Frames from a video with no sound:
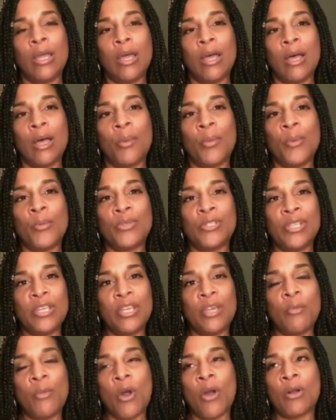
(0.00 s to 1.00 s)
It was
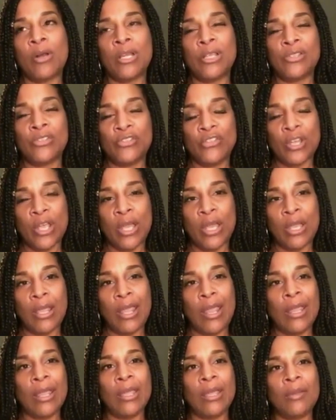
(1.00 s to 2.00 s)
him, Arnez J,
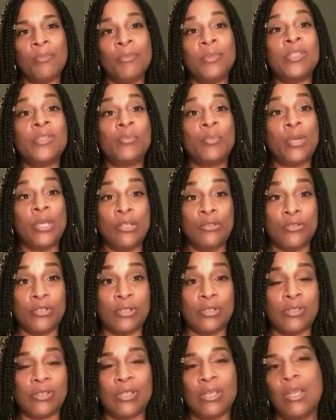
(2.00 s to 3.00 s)
and Miss Peaches.